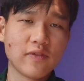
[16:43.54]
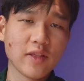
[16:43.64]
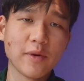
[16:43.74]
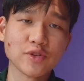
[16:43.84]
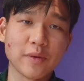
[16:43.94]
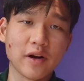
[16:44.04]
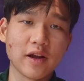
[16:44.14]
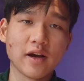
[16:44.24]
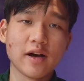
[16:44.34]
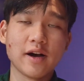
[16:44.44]
the most
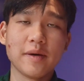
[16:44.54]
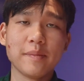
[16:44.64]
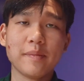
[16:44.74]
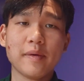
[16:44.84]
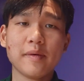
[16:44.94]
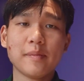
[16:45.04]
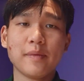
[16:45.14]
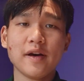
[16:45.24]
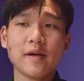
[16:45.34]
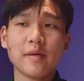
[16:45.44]
part.
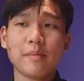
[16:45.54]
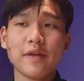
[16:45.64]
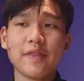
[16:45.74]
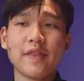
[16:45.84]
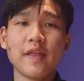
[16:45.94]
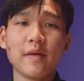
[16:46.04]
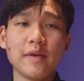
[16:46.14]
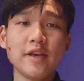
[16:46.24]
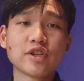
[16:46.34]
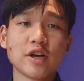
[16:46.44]
But
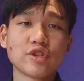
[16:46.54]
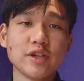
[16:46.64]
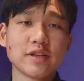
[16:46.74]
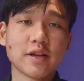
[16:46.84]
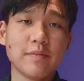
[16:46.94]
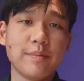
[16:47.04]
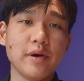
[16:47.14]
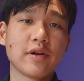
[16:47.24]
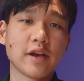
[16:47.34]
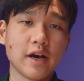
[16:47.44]
each country is kind of
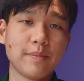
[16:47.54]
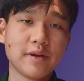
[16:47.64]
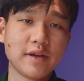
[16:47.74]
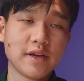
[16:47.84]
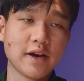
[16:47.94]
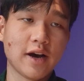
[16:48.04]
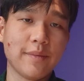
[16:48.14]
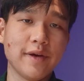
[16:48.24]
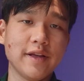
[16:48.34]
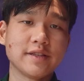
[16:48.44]
building up
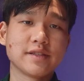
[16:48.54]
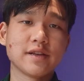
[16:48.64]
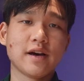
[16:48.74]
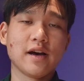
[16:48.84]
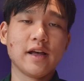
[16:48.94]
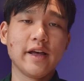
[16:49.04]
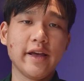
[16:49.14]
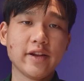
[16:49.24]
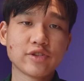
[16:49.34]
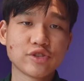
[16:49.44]
its
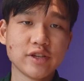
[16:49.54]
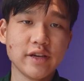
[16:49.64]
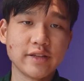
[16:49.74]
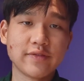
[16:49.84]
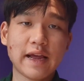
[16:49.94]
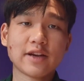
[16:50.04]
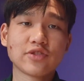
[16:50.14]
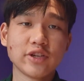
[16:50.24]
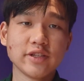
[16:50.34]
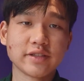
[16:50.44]
industry, its
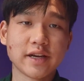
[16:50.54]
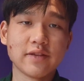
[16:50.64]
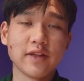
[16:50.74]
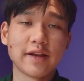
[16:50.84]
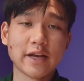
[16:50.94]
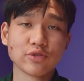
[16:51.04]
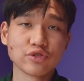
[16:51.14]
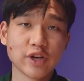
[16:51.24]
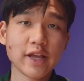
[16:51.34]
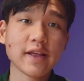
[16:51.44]
factories, its kind of like national
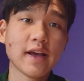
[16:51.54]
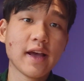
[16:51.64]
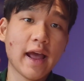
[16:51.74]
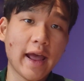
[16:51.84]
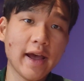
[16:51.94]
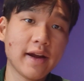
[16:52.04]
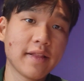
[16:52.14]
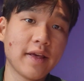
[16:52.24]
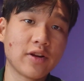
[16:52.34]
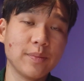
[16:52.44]
strength,
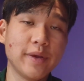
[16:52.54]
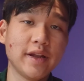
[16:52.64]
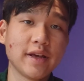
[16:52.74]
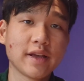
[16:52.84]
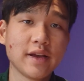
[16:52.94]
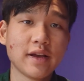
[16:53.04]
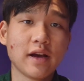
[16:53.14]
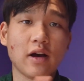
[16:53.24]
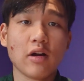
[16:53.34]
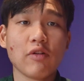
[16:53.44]
and they're competing
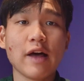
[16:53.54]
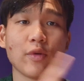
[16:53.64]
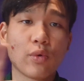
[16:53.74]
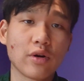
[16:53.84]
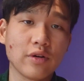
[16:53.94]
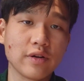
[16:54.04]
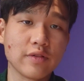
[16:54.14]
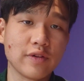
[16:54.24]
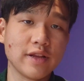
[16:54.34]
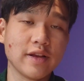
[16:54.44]
around the world,
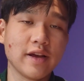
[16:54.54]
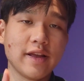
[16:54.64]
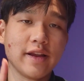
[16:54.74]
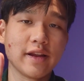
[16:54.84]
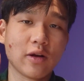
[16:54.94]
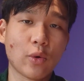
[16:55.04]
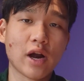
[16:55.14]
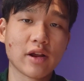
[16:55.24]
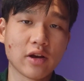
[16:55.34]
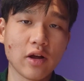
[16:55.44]
right, in
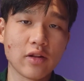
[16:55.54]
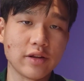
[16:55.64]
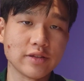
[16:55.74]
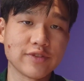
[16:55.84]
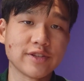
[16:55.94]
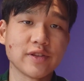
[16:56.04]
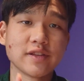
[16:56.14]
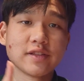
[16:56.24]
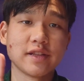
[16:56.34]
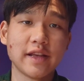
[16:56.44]
acquiring colonies, right? So
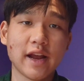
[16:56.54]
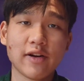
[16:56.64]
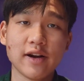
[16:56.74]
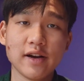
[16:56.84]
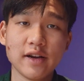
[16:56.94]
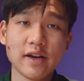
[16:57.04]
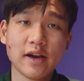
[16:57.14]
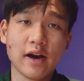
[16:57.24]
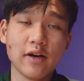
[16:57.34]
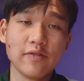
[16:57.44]
this is the era
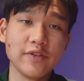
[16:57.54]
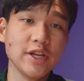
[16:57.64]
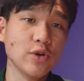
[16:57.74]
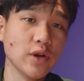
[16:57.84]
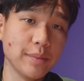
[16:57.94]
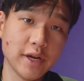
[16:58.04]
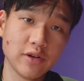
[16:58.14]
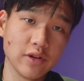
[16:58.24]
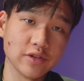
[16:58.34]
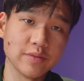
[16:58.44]
of new
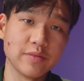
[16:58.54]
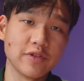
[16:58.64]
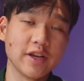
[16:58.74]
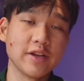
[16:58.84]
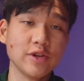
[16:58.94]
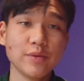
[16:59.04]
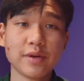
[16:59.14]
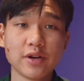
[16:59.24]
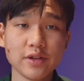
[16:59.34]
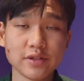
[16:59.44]
imperialism, right? New
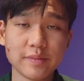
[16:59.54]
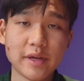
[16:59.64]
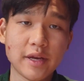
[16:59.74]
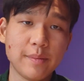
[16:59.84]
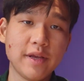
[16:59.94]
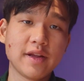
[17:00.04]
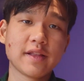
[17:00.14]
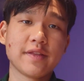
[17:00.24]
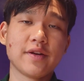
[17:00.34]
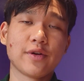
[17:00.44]
imperialism
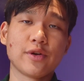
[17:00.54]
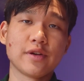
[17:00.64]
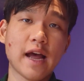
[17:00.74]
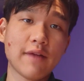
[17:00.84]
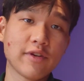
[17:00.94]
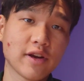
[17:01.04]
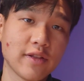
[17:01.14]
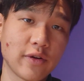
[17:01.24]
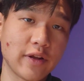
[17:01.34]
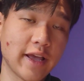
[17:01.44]
meaning that they're going to
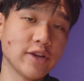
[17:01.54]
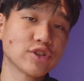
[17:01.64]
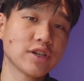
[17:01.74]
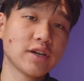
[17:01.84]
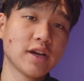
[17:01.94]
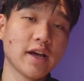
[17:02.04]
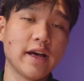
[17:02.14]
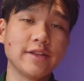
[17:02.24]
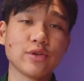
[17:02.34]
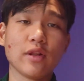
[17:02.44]
Africa, they're going to Asia, and